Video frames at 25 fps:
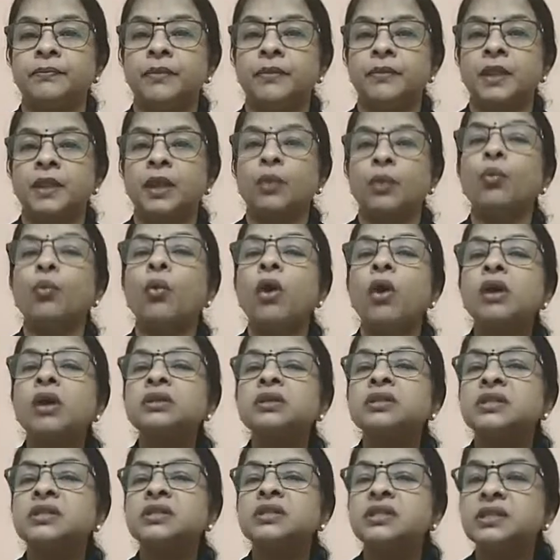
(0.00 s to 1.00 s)
What
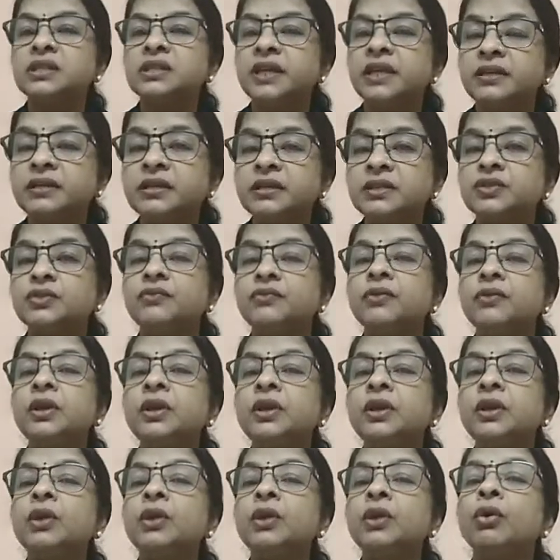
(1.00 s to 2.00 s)
status do we
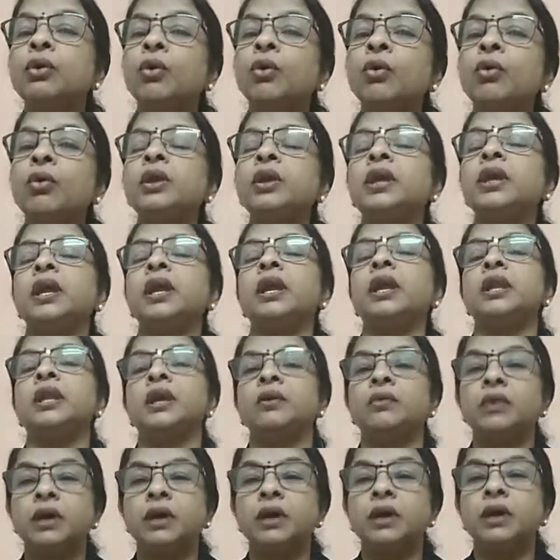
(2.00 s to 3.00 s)
hold in our
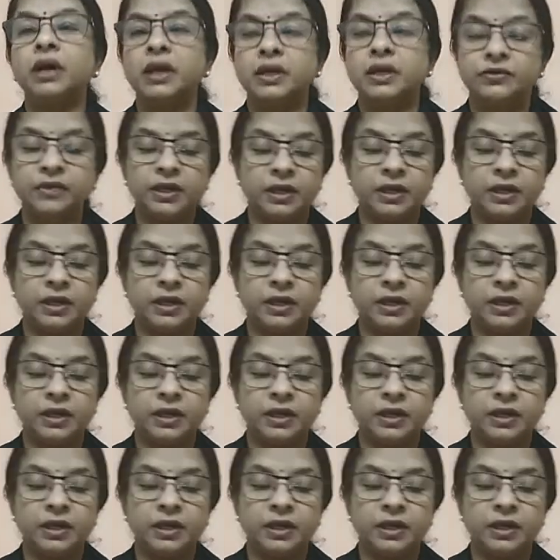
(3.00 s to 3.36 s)
country?